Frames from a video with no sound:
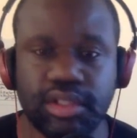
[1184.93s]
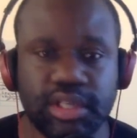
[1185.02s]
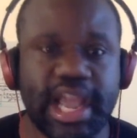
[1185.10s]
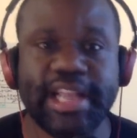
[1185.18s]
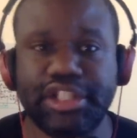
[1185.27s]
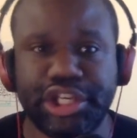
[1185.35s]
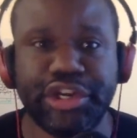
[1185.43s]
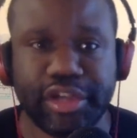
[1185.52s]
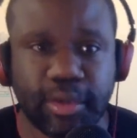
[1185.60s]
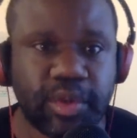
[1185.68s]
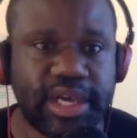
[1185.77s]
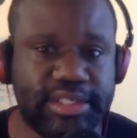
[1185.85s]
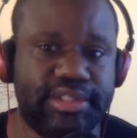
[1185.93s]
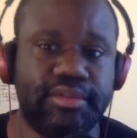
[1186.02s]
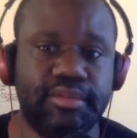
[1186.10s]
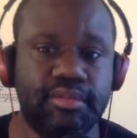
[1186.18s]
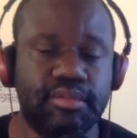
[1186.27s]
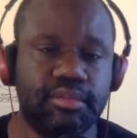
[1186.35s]
Nigeria was
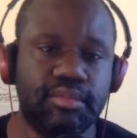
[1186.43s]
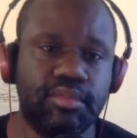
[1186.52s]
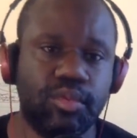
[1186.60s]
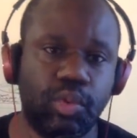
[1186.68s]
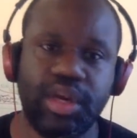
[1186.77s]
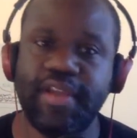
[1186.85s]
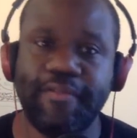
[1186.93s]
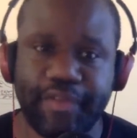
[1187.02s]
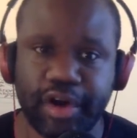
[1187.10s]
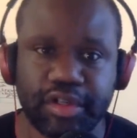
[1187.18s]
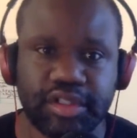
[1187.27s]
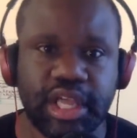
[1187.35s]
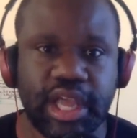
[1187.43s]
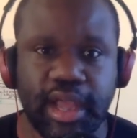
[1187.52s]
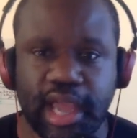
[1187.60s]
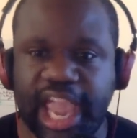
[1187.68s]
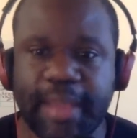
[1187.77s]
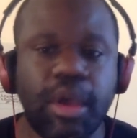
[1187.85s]
when it first
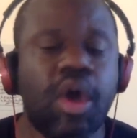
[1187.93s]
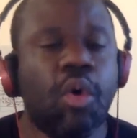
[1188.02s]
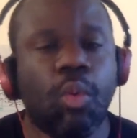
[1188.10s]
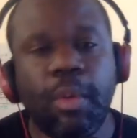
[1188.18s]
came.